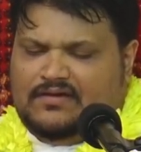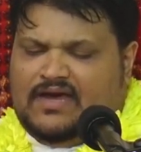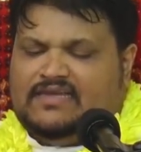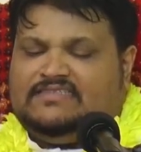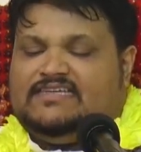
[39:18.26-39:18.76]

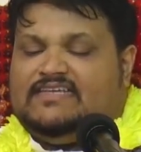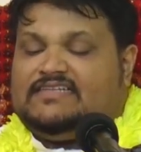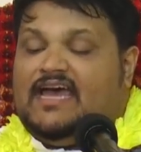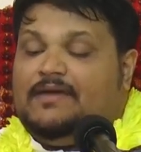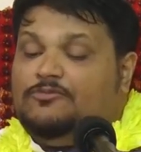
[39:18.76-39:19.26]
And he says,
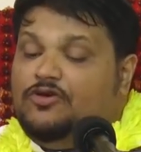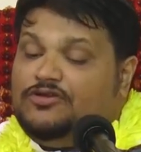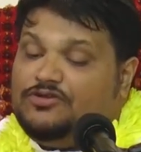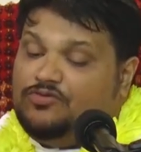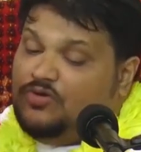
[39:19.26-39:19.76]
I am
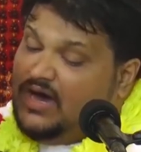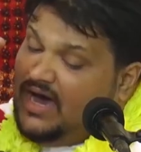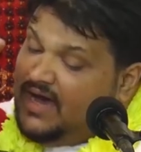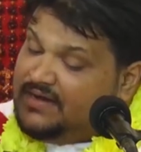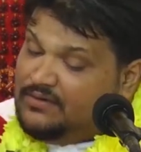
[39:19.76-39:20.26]
going to do
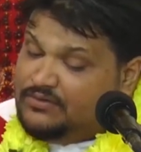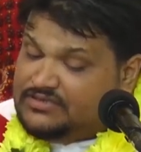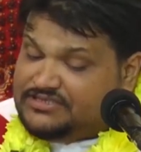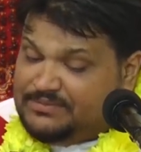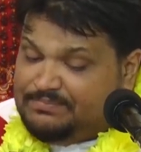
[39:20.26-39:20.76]
harder
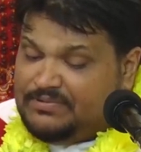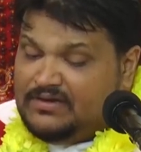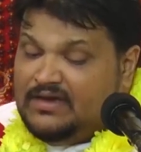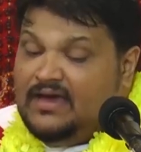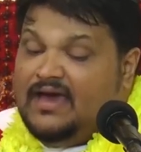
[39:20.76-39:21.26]
worship
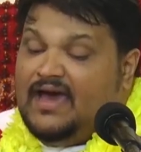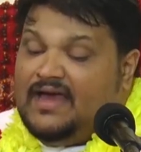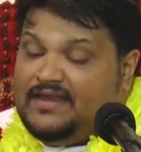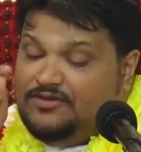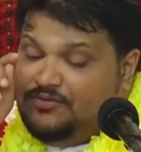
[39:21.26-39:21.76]

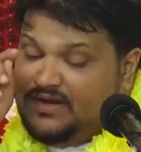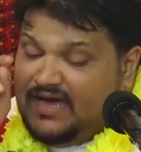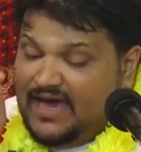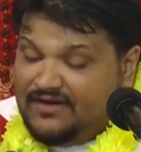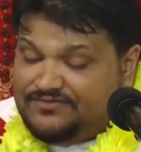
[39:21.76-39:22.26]
and you will
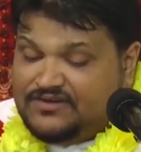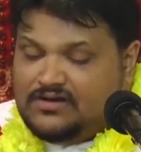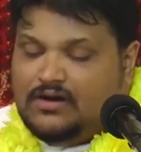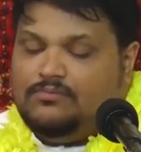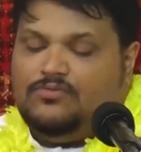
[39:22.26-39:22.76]
have to
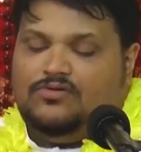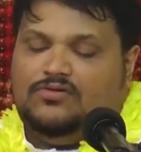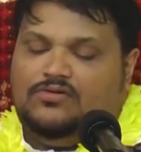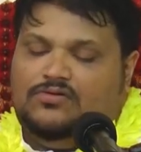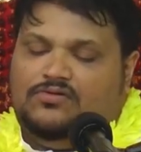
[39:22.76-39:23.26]
come,
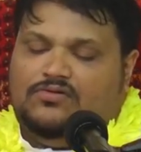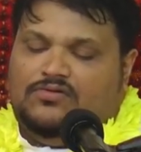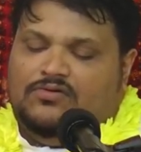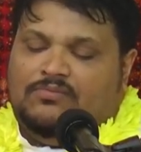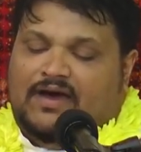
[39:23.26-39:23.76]

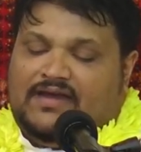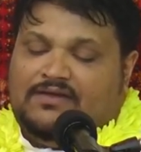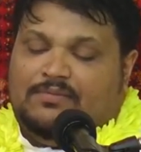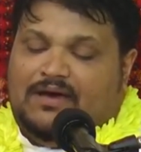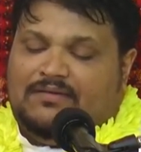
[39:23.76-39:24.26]
O
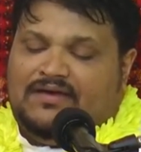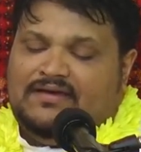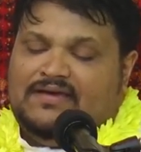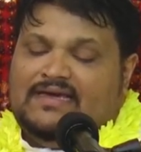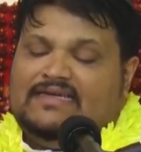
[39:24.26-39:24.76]
Mare Baba.
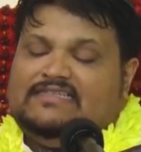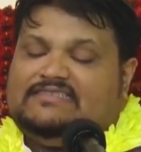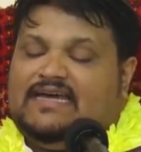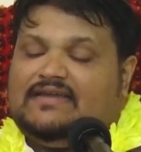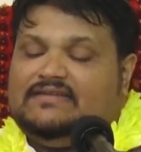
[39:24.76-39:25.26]
He
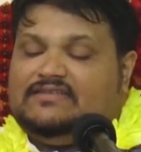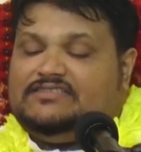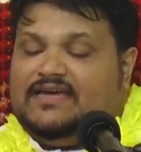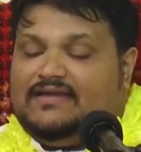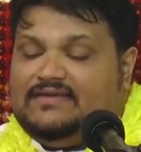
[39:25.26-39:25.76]
started to
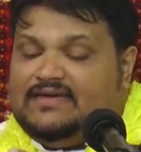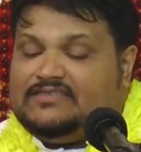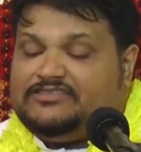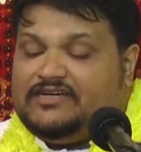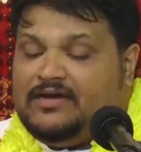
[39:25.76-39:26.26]
chant the
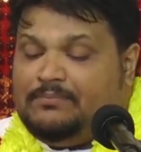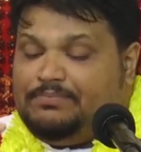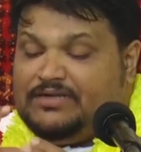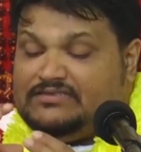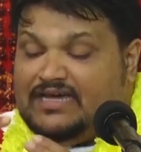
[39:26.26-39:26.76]
Ashtakam,
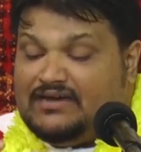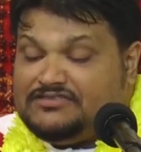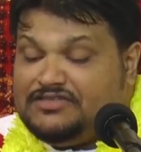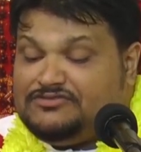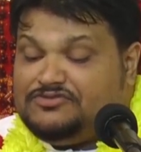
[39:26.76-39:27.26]

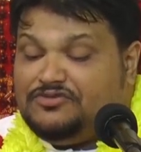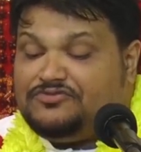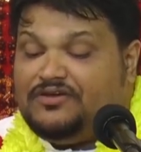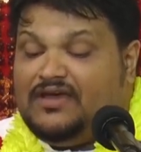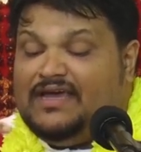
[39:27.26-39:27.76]
Panchakshar
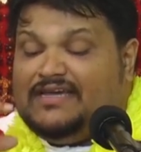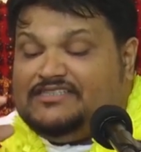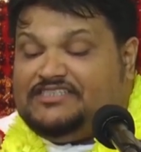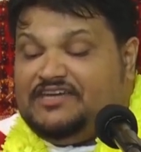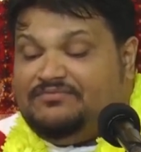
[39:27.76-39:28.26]
Stotra,
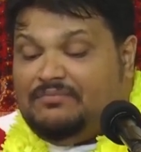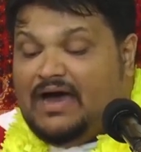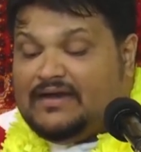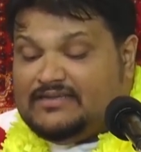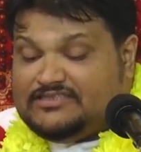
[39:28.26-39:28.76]
Shiv
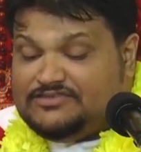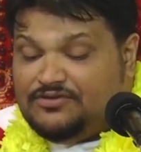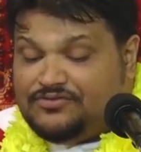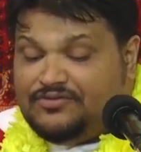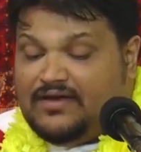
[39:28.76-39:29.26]
Manas
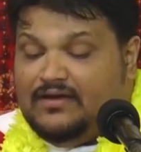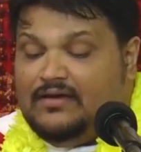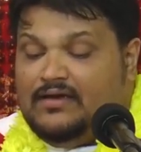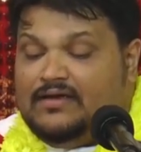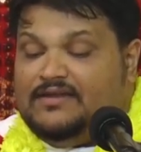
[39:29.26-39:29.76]
Stotra,
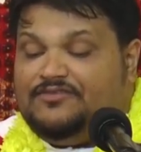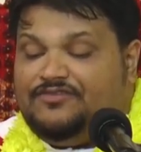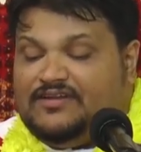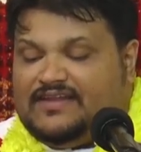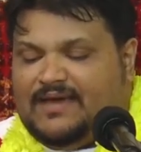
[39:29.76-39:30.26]

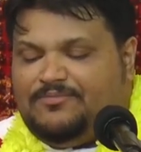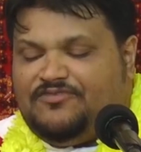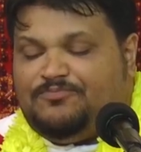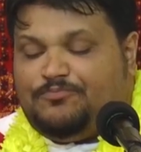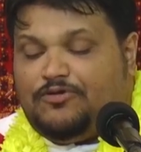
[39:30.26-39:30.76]
different type
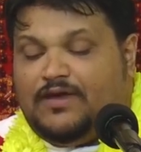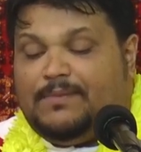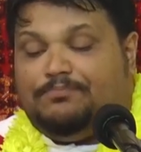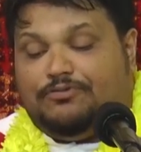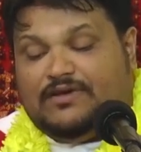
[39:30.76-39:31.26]
of
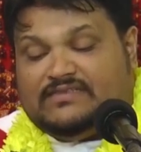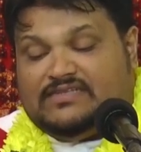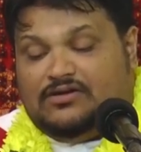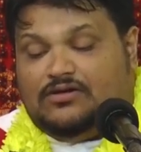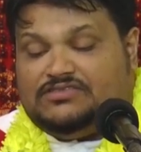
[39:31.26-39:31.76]
prayer,
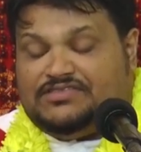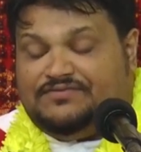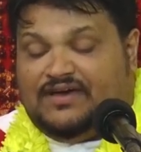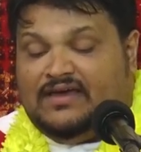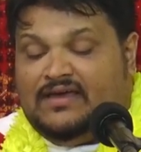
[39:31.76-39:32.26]
praising Lord
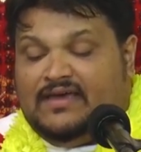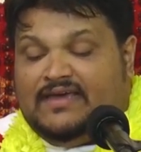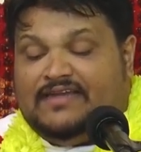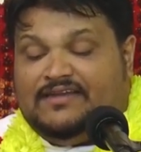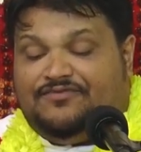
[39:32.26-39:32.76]
Shiva
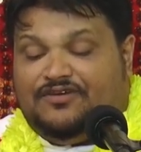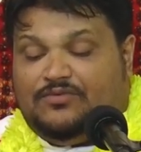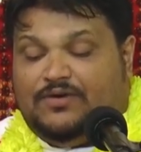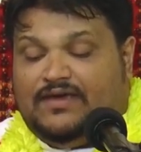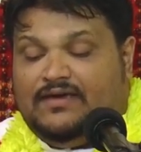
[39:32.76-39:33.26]
in
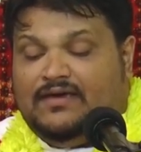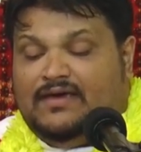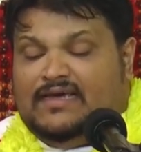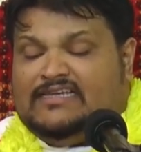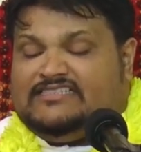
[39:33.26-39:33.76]
different way.
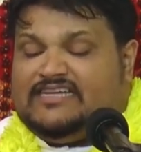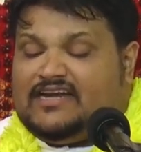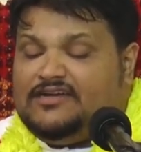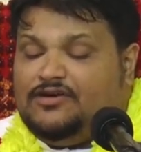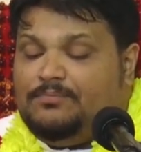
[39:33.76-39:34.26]
He
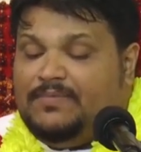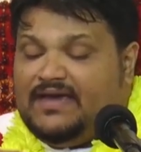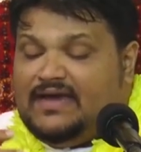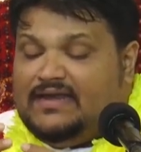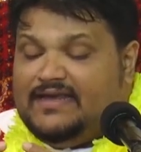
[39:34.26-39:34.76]
started to
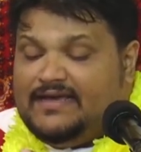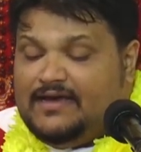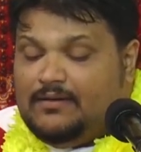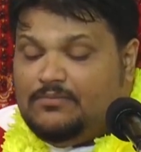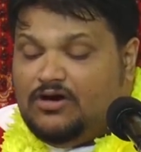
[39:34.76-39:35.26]
make a
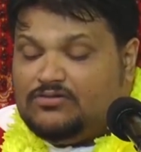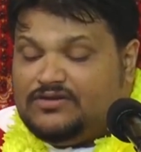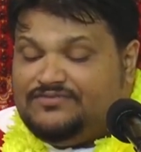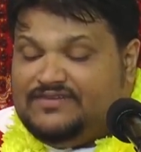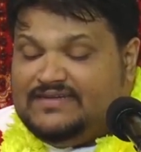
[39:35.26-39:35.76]
lingam out
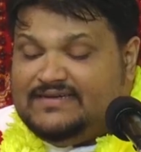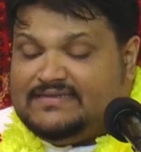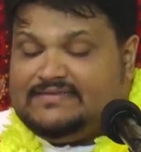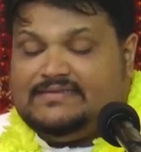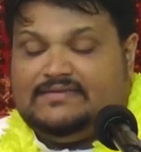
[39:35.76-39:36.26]
of
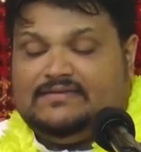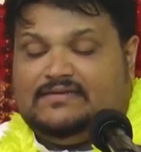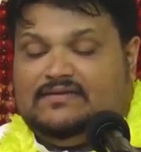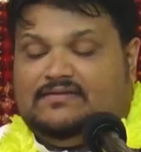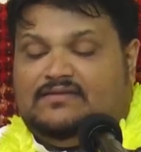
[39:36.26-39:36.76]
dirt
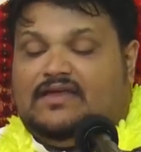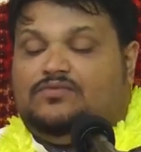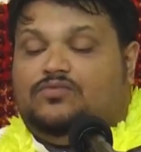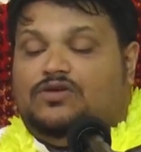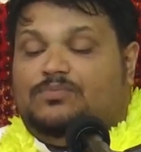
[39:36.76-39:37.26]

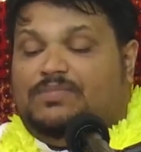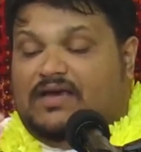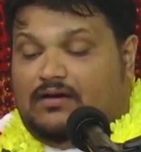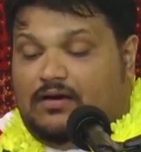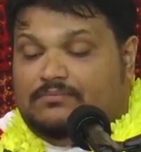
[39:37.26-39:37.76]
that would
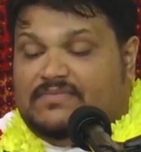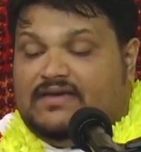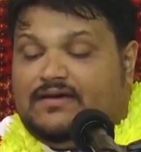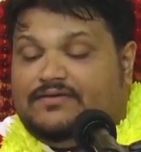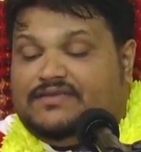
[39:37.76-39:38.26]
become the
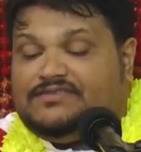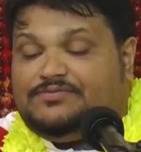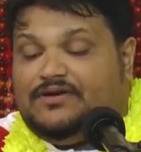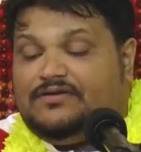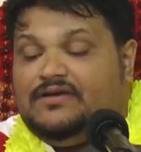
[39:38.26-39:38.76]

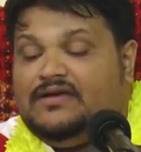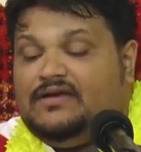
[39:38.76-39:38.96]
Harishwar,